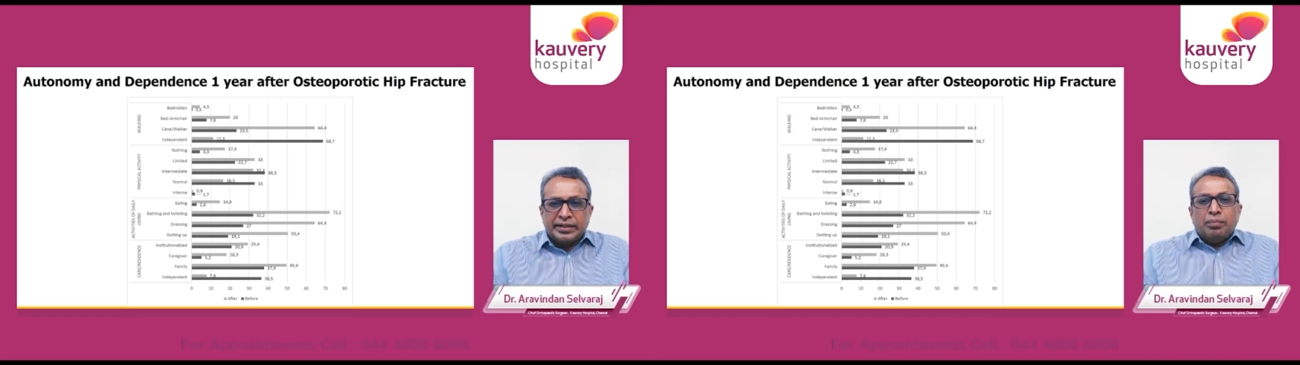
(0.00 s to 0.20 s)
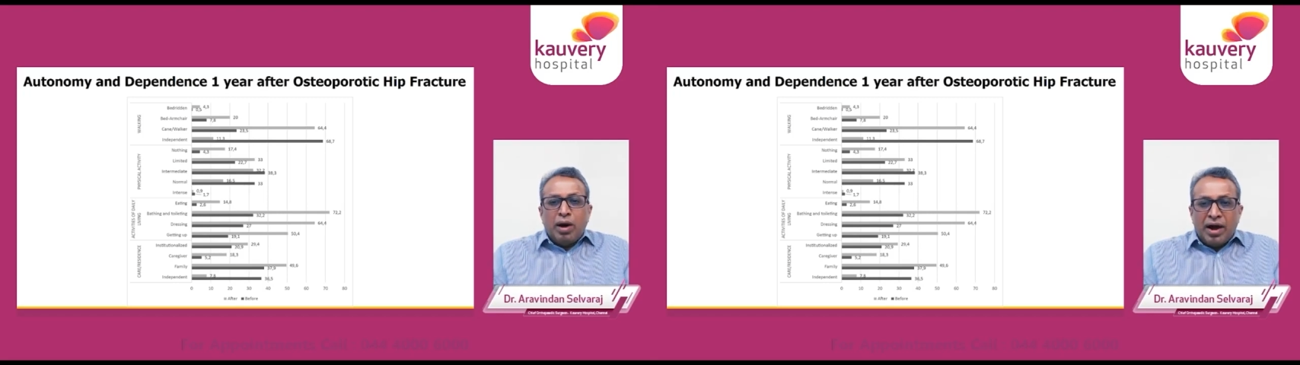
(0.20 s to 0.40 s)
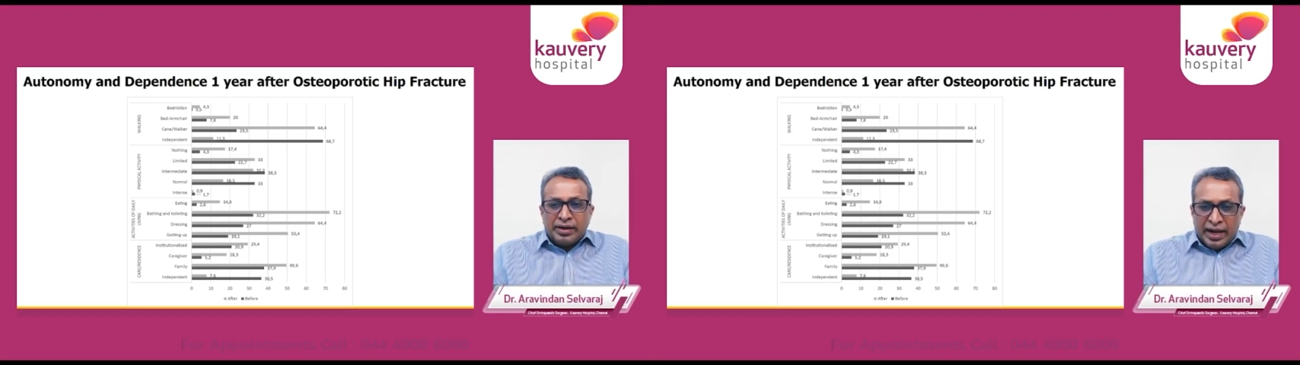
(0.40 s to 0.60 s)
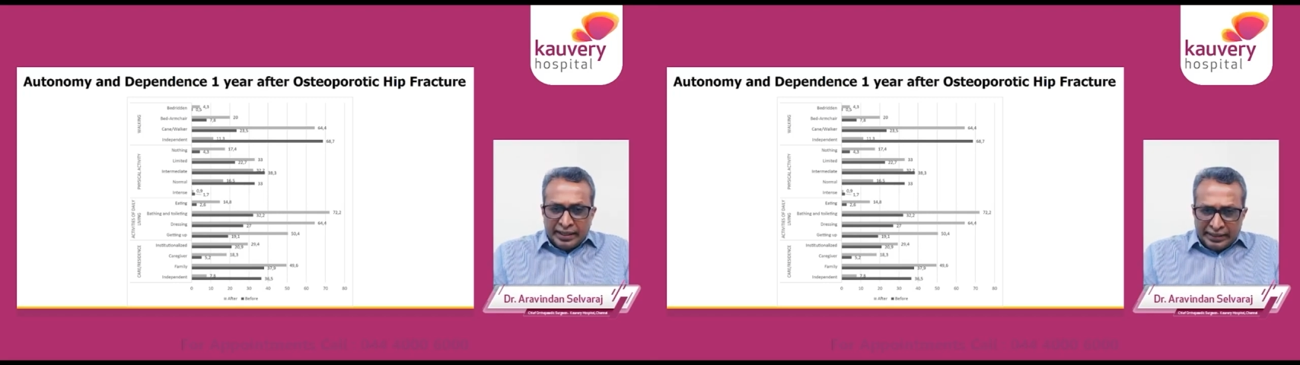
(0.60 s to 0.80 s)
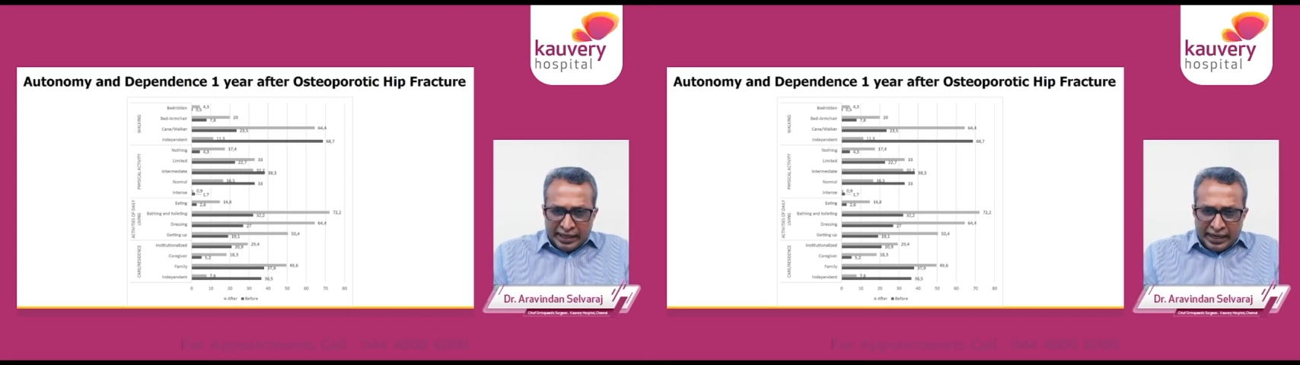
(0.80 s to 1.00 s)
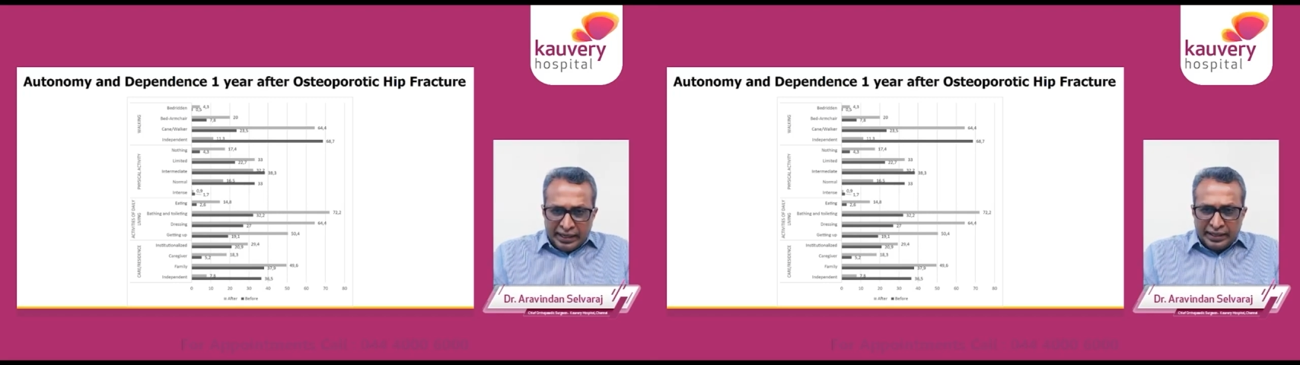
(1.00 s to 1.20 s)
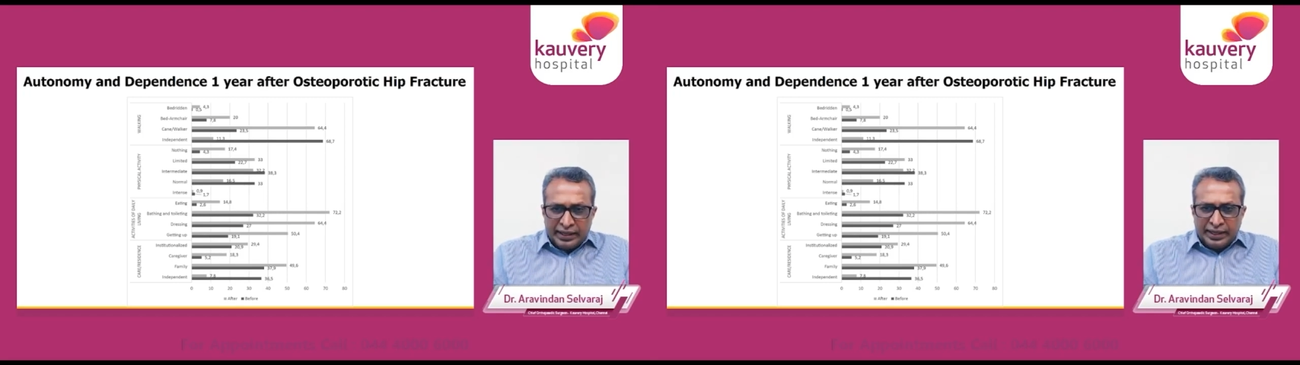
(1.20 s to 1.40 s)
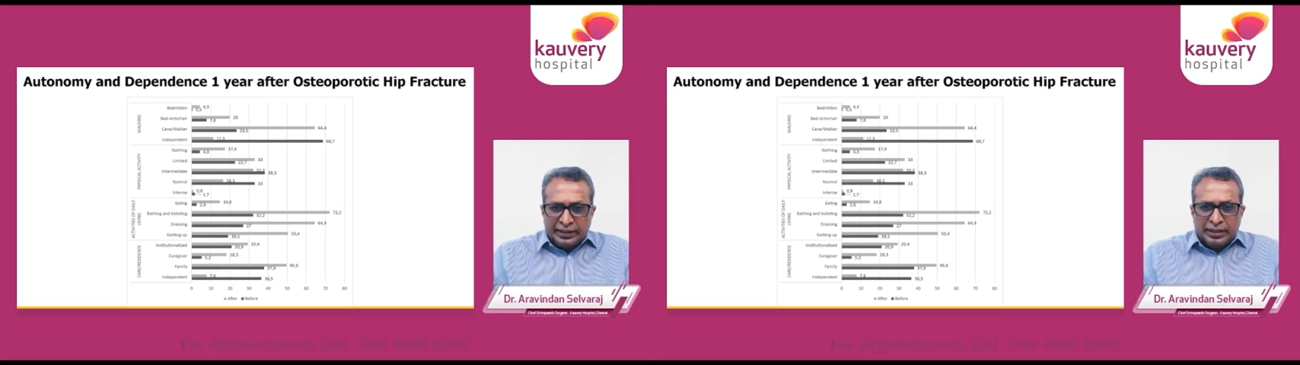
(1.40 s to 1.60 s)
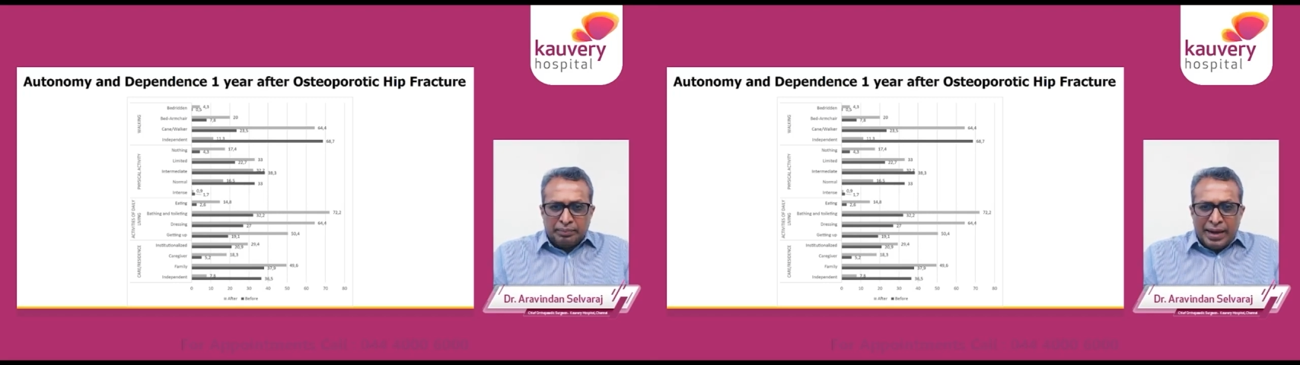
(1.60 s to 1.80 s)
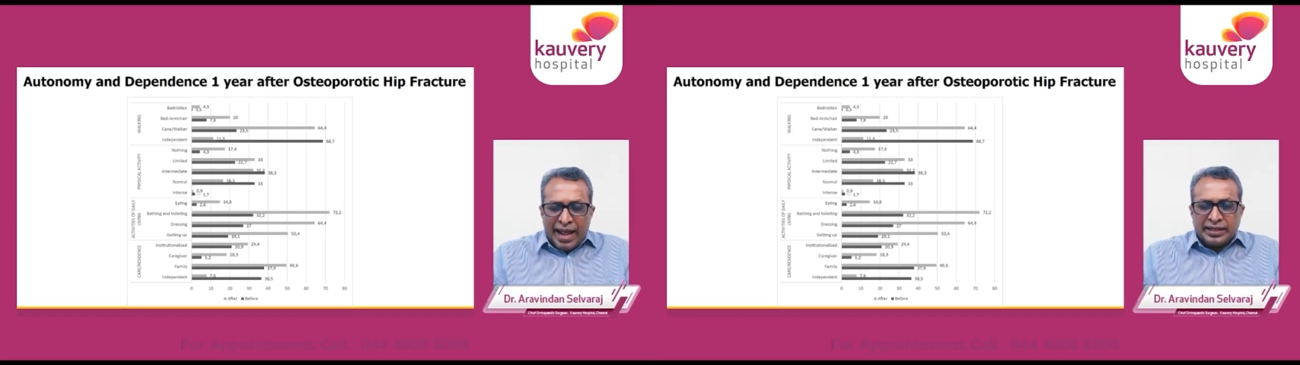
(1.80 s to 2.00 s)
bar on the
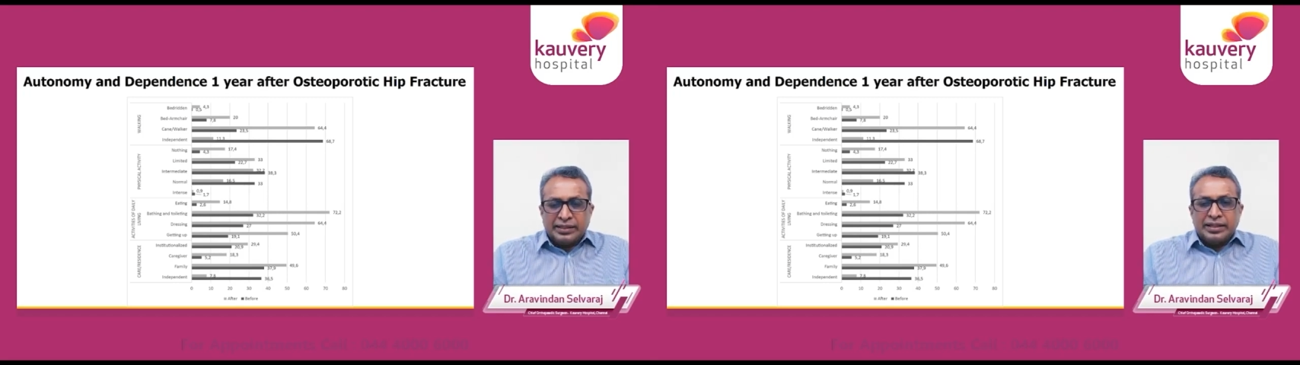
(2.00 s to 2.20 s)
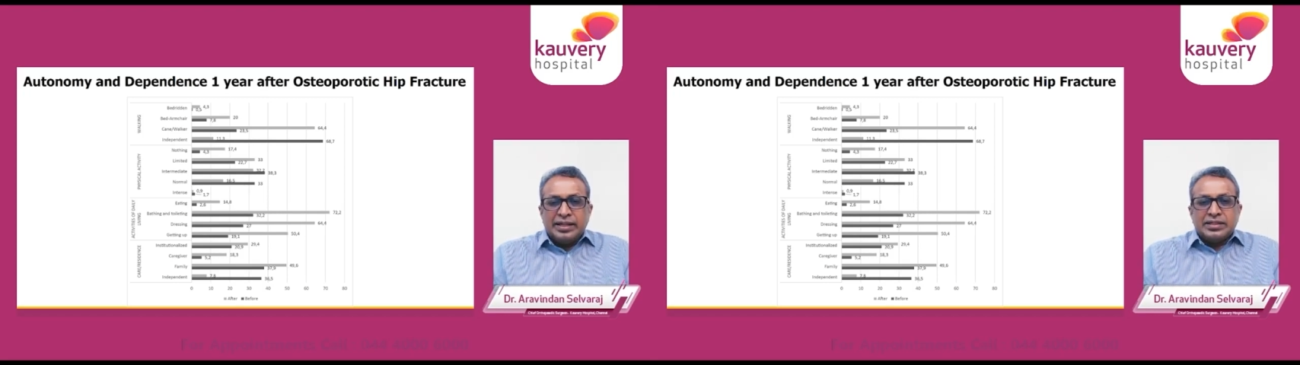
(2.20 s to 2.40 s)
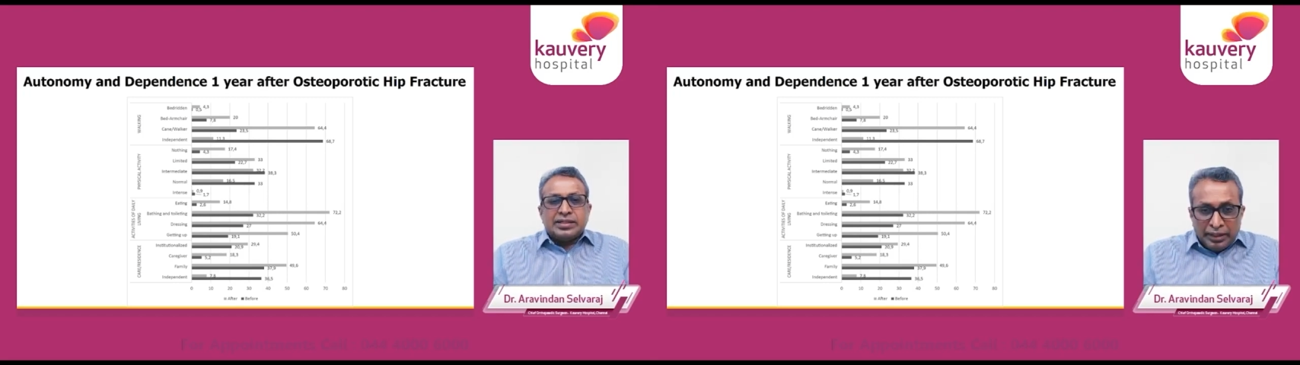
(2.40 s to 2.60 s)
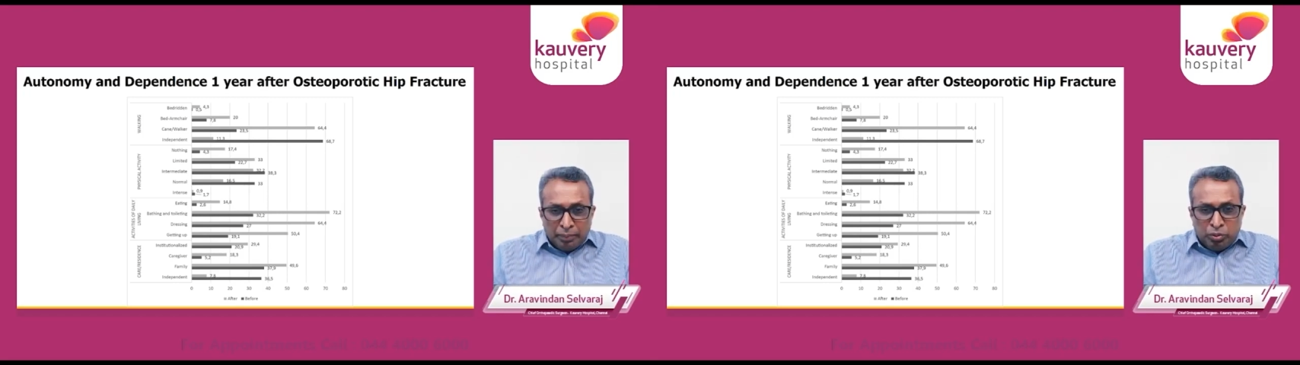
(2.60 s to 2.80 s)
black is